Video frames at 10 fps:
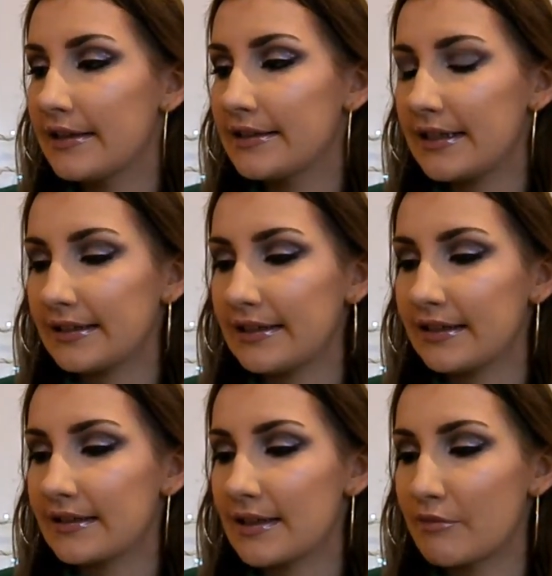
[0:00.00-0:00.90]
Technic
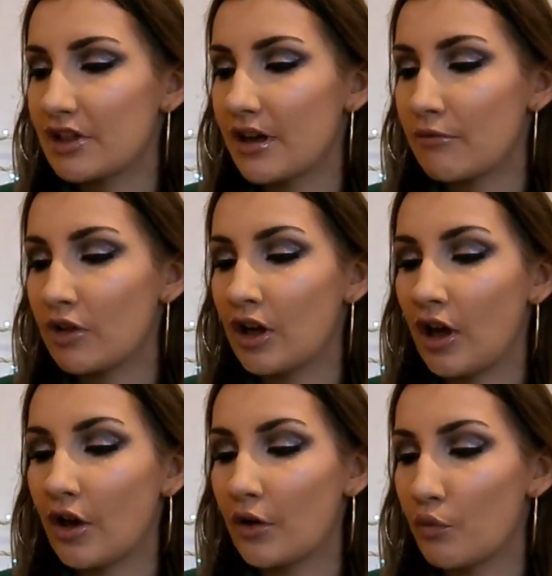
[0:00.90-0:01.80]
Summertime
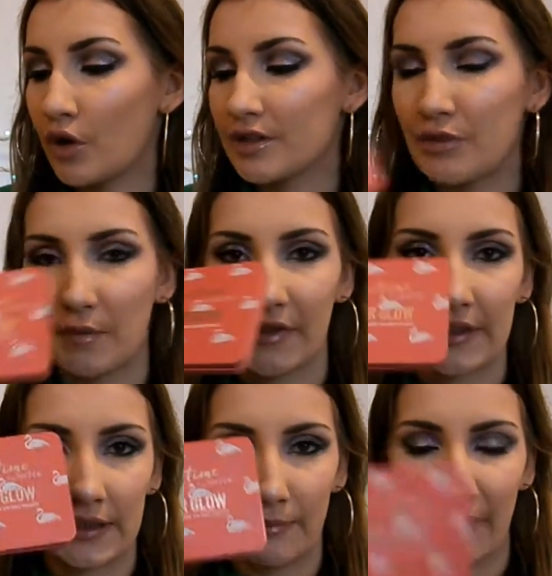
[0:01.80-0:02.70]
Glow Pressed Pigments
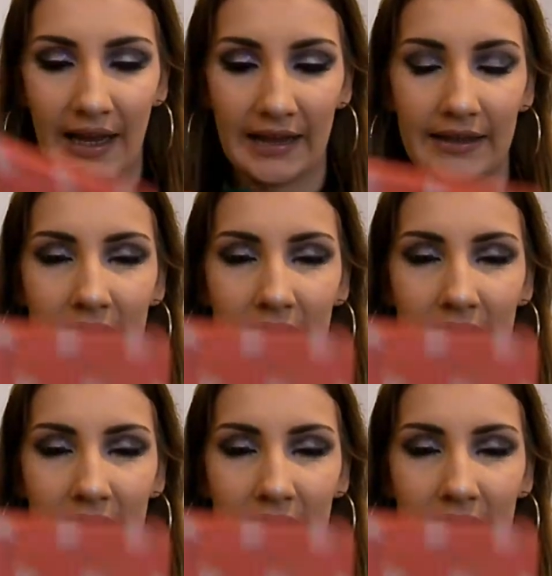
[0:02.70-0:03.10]
palette